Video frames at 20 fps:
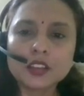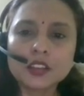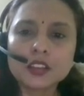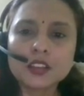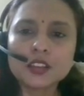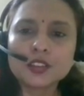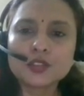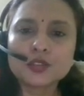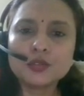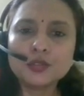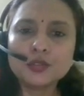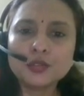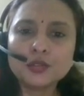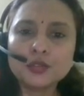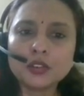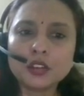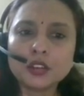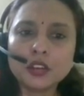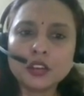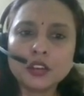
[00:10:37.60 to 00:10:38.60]

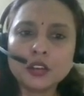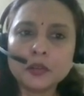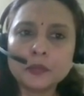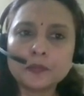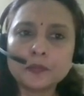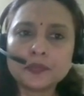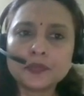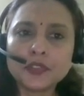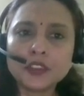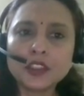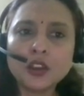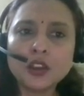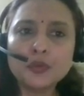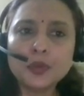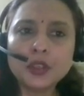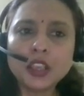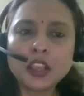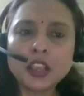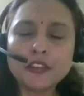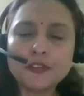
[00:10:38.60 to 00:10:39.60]
So um, now
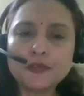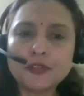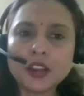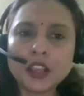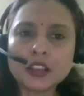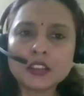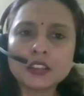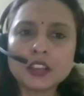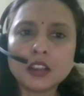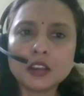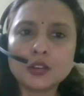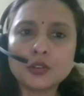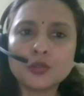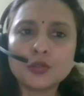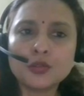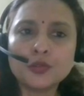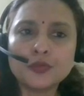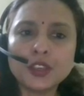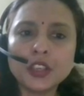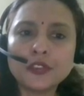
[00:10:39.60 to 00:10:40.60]
we have flex
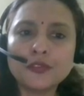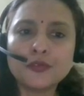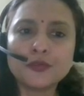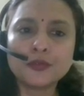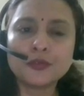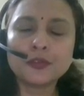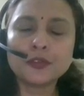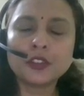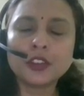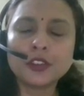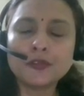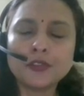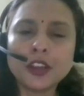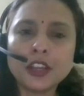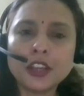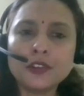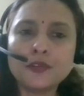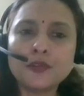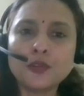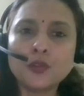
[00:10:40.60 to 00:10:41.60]
algo. We have
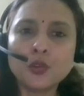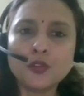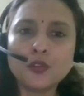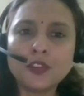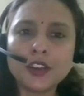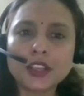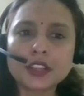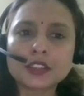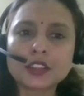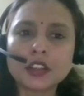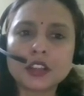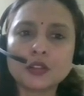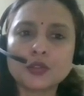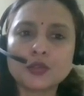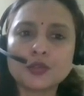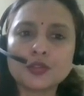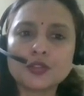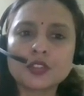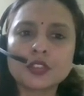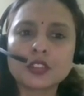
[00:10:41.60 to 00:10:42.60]
defined four flex
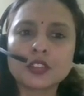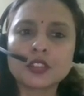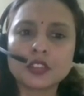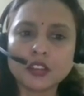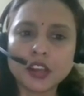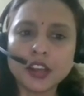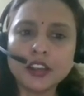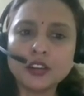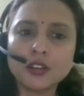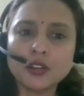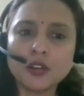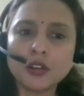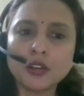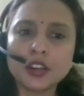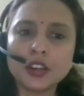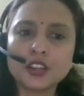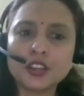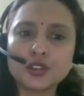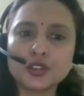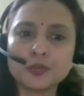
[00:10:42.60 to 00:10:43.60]
algos, red,
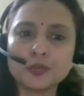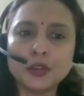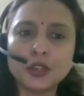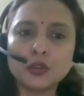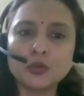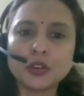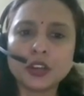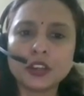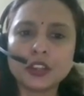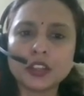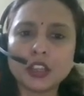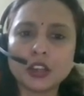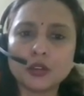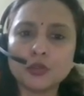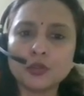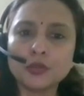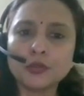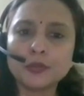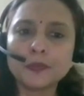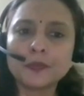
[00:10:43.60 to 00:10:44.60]
orange, blue, and
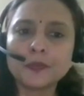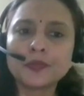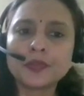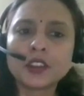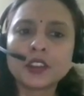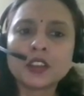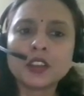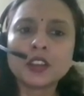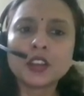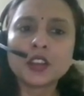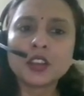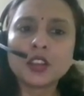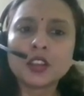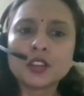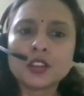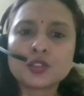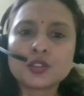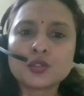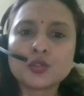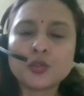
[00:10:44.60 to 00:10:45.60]
yellow.
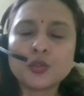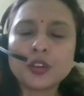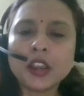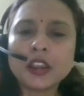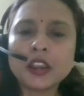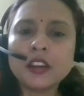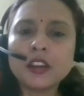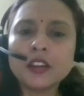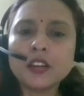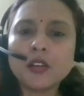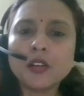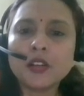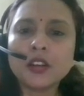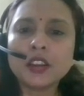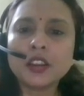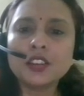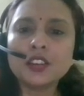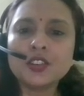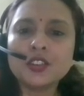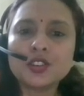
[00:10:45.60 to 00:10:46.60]
So red and
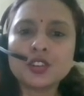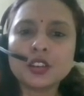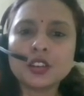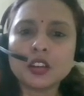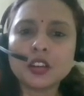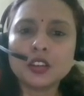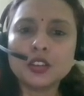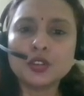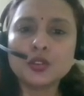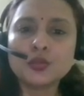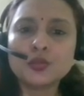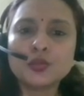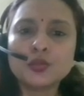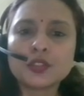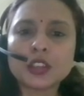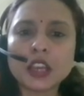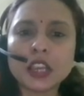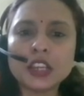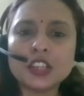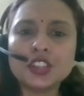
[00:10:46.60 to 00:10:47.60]
orange uh,
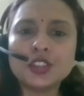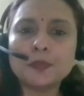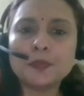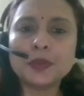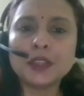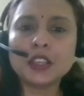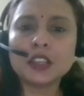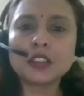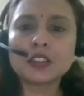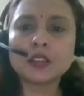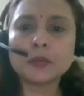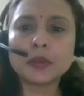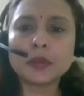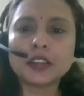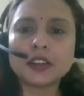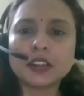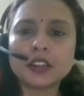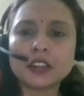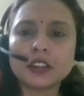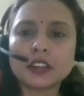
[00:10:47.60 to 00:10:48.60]
use IGP as the
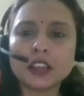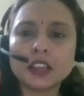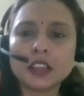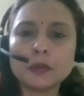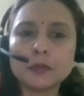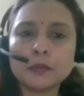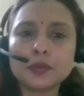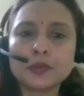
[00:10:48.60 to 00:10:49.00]
metric type.